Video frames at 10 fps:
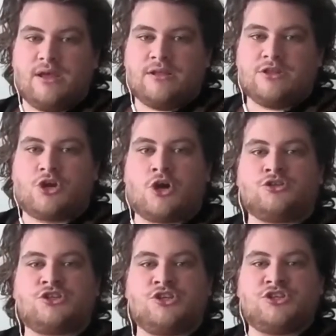the
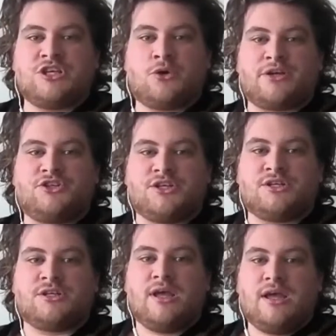consciousness in
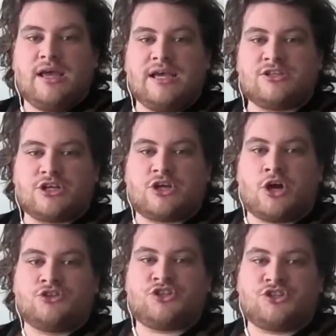question is not a
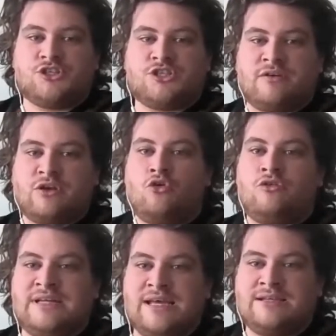consciousness of an
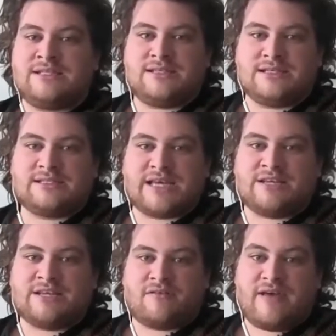already existing state
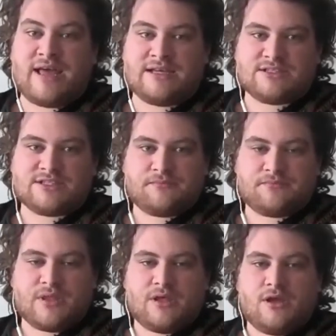of affairs.
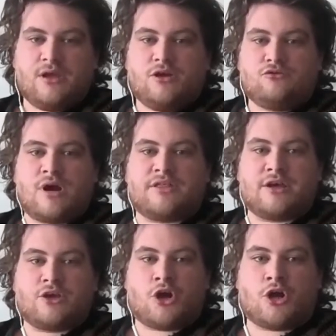Rather,
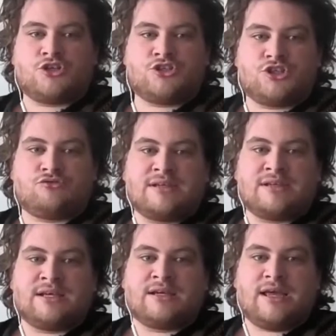consciousness
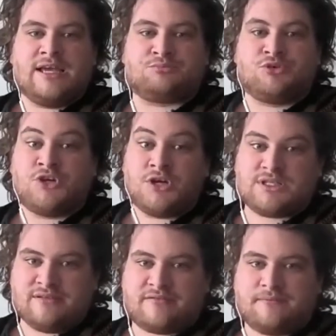raising is
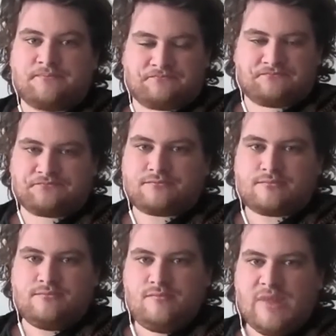productive.
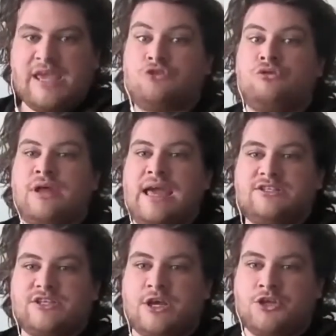It
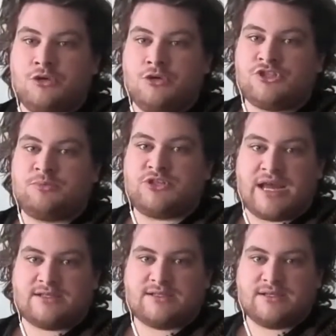creates a new
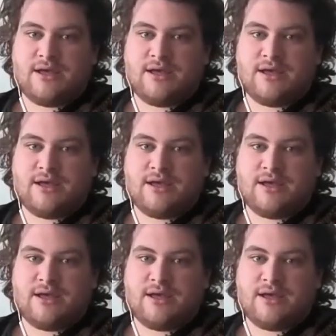subject,